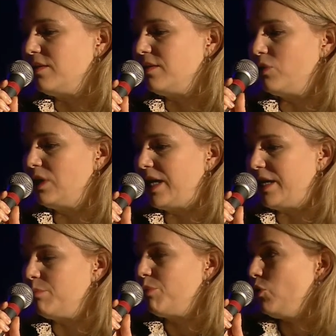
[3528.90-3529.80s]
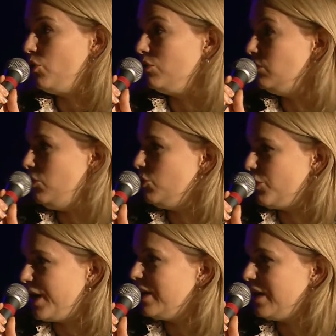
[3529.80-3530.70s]
all like
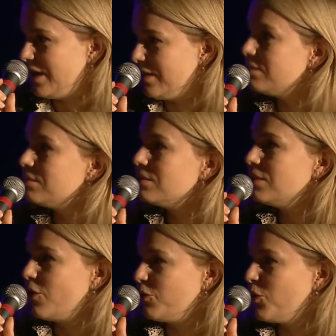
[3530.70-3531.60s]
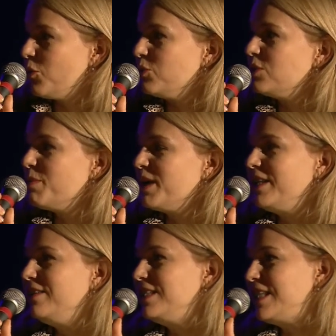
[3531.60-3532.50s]
pro-Ukrainian, of course, but
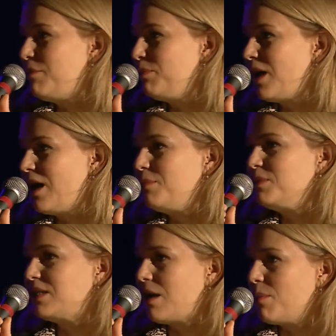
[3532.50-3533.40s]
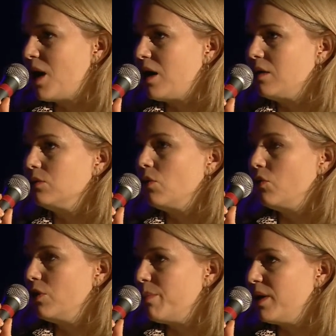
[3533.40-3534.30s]
at the same time, somehow
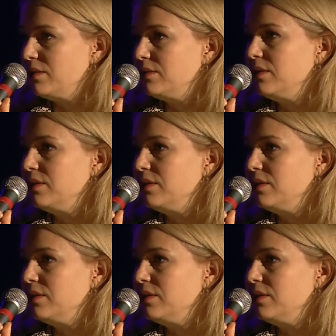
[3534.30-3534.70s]
Orban